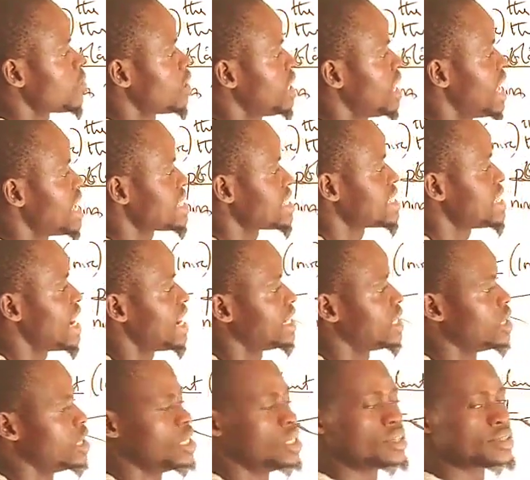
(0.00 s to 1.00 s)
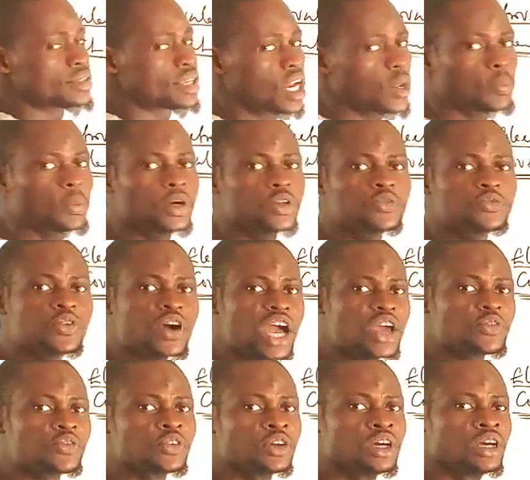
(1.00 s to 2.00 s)
be less than
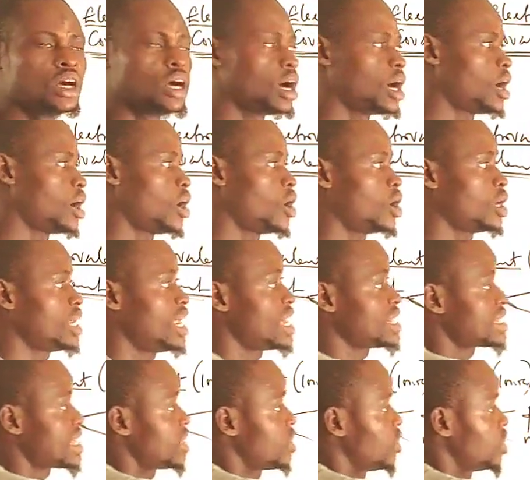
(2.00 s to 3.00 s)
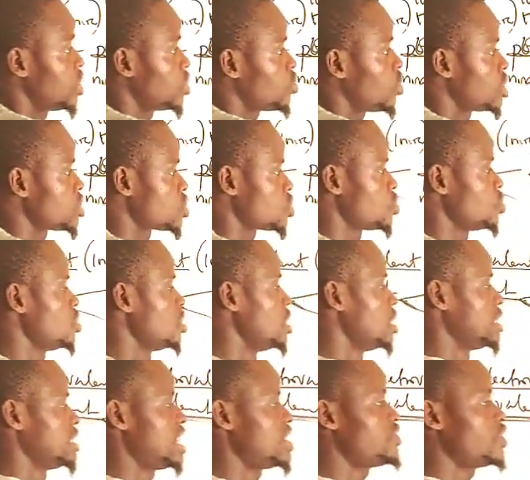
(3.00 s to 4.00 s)
0.5 or less than or equal
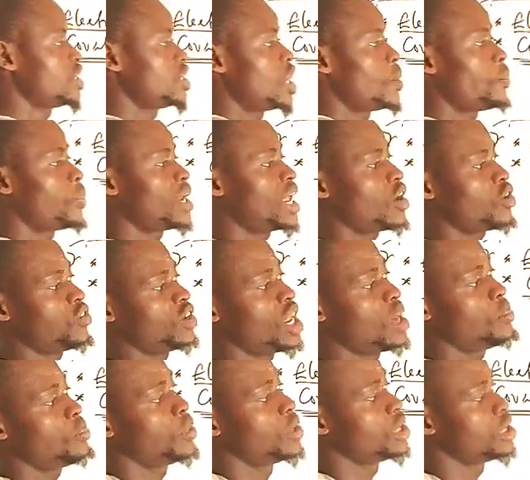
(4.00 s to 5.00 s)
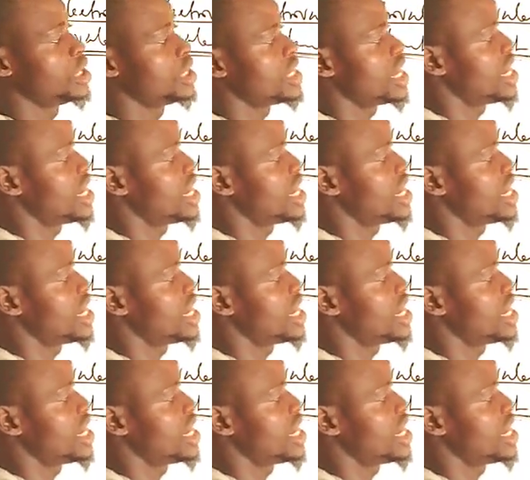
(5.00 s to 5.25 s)
to. Then for non-polar covalent bond, the